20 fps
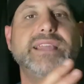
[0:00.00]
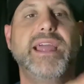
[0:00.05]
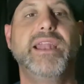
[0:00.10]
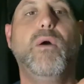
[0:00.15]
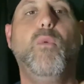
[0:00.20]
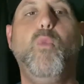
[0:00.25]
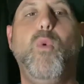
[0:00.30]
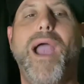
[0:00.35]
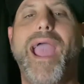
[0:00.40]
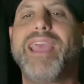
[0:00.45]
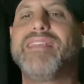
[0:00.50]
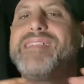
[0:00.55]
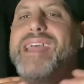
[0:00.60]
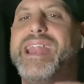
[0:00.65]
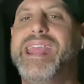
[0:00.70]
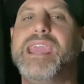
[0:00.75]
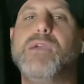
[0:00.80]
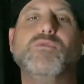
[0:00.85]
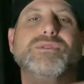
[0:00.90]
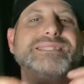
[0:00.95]
in a way that
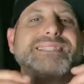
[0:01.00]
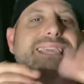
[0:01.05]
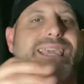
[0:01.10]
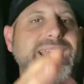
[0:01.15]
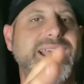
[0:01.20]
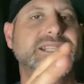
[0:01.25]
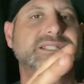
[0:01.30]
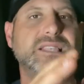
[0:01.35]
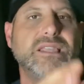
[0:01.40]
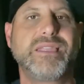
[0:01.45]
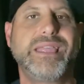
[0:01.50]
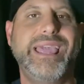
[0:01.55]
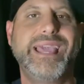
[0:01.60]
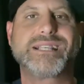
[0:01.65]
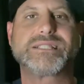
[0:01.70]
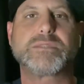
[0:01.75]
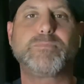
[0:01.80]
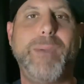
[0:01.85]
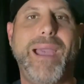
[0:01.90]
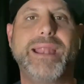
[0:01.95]
he was easily
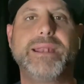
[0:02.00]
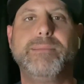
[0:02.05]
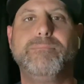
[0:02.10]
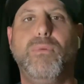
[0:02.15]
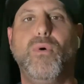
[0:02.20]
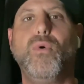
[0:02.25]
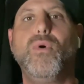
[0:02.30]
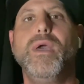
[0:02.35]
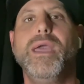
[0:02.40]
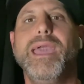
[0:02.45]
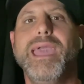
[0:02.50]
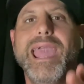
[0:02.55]
expendable.